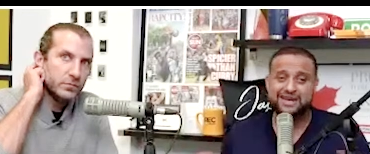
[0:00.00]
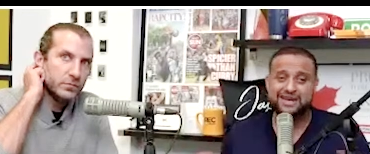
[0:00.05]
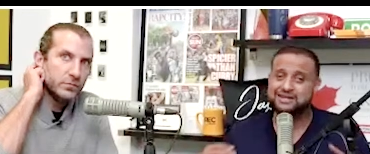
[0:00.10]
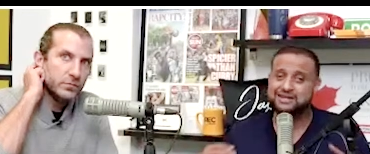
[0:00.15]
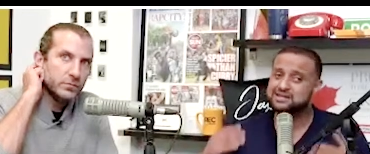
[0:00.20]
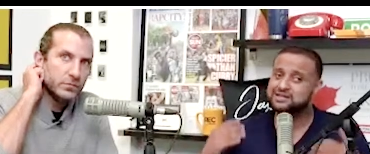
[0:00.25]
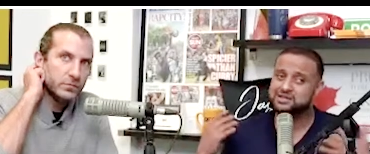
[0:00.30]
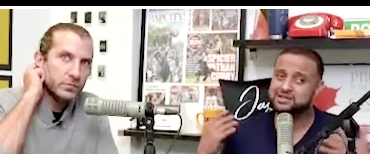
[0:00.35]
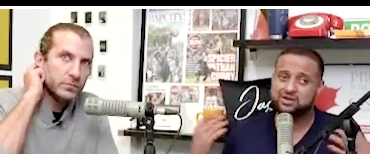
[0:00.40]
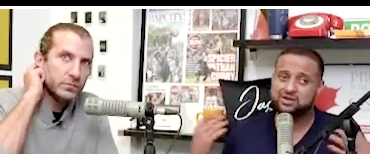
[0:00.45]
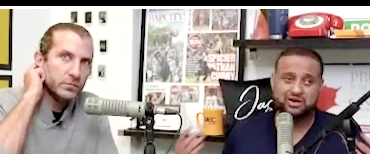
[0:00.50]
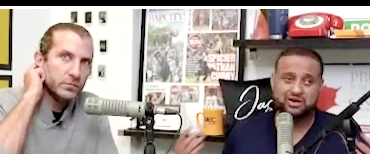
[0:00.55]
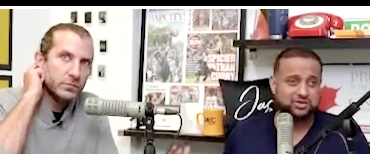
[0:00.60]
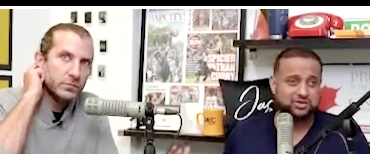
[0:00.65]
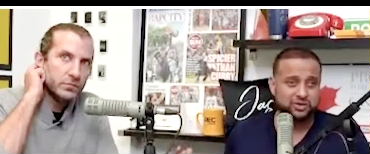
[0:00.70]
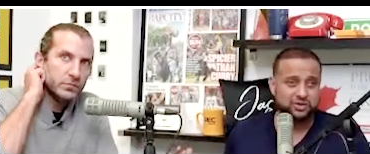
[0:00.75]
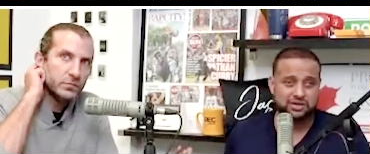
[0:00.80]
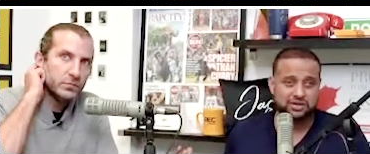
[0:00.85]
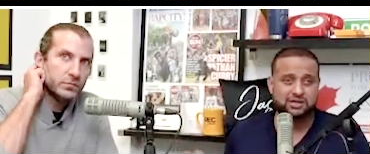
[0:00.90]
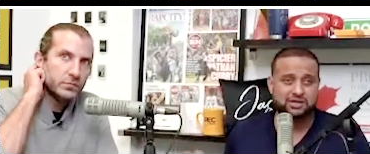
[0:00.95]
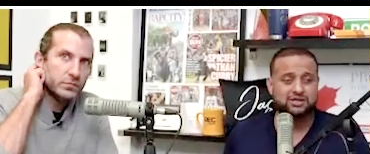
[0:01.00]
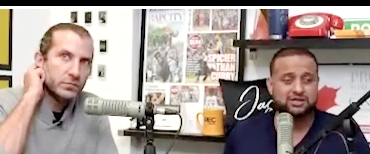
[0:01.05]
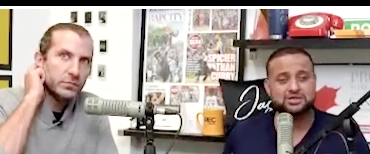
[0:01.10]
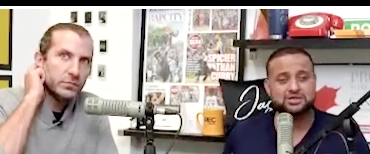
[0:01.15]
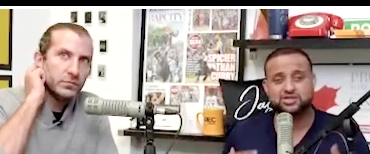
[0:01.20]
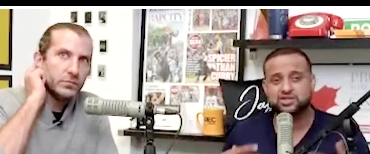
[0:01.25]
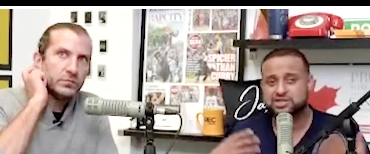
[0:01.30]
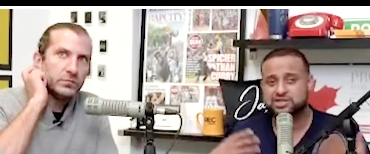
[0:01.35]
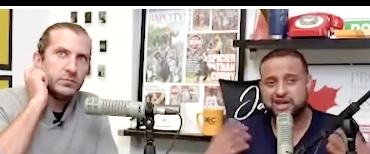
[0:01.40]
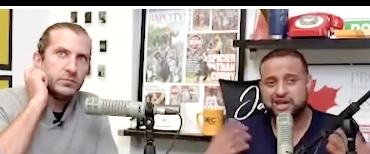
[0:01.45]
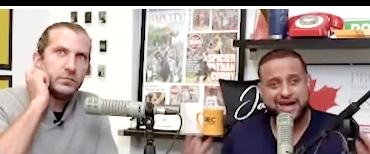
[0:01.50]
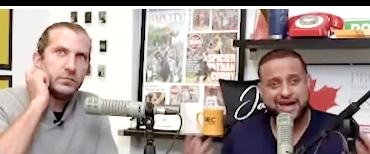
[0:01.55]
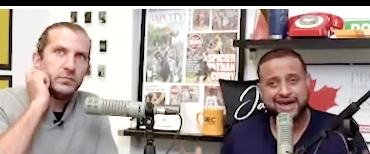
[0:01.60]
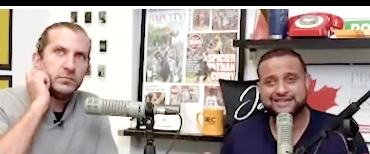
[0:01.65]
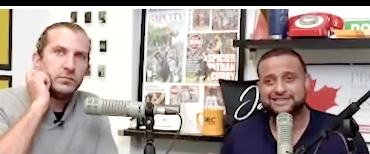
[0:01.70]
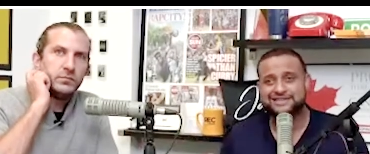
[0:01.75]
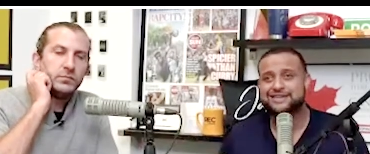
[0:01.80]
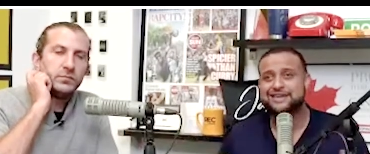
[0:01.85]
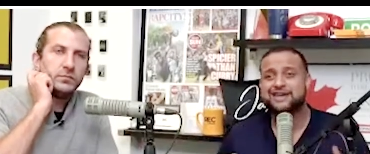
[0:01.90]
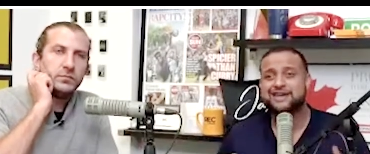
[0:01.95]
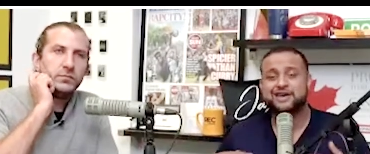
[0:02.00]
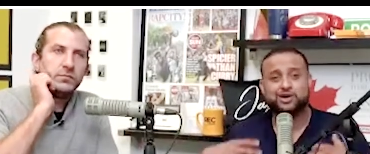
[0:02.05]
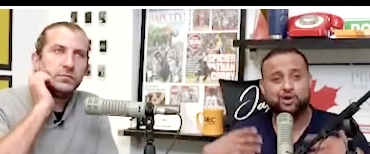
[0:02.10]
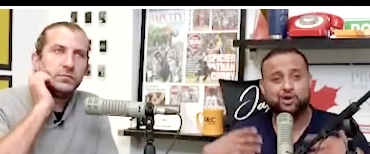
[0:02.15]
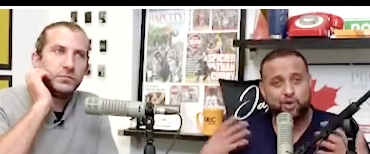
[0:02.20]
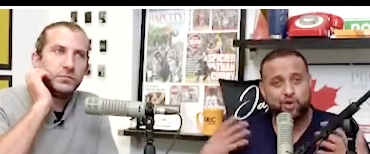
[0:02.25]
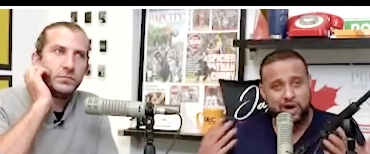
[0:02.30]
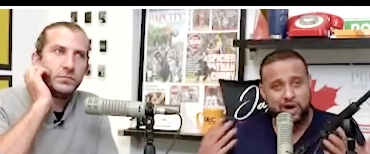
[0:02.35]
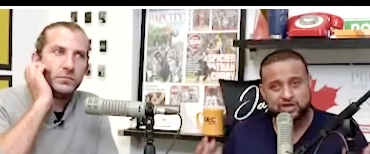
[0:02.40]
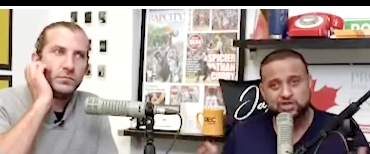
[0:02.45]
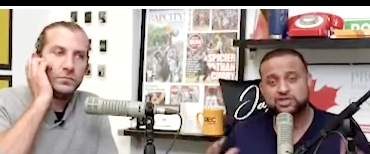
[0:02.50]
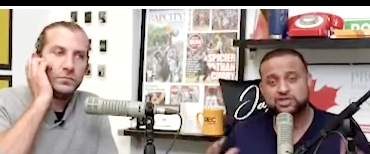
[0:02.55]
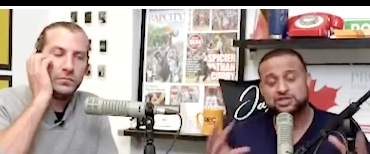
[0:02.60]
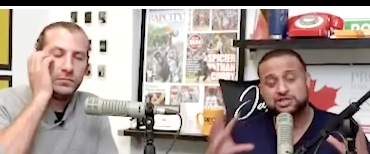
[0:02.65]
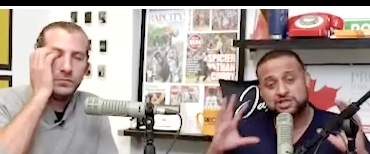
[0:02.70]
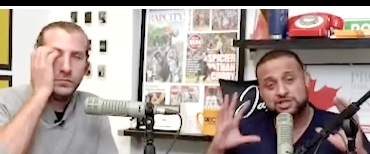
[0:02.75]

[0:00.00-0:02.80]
Speaker 1: It doesn't cost you anything to just ask questions.